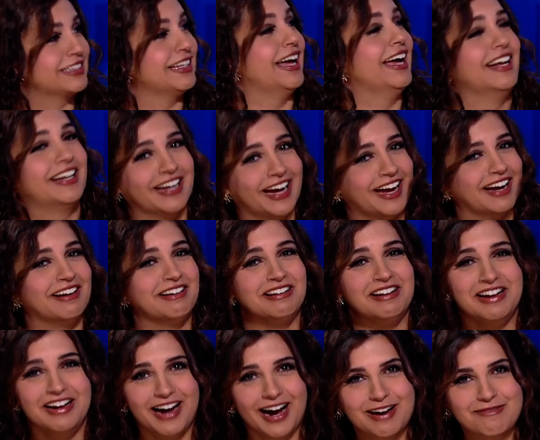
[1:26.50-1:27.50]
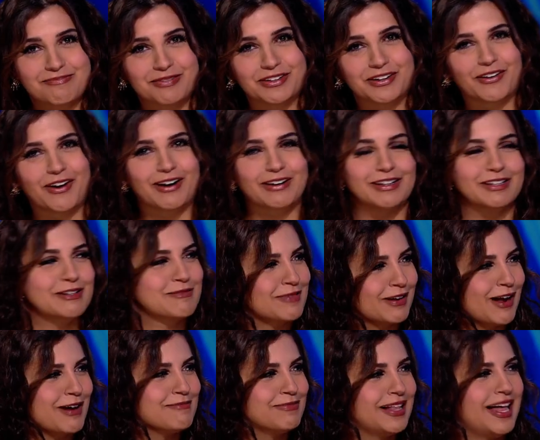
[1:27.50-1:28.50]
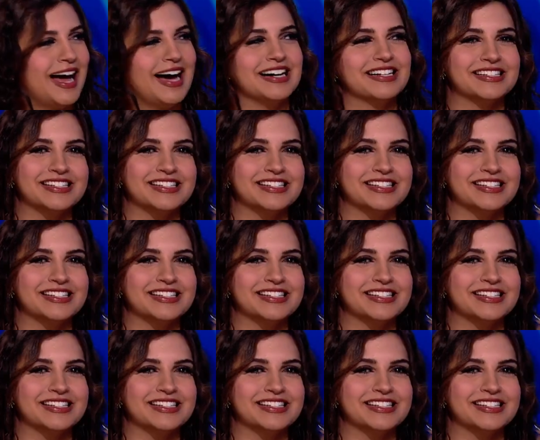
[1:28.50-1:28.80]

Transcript: like, I put her a little bit on blast.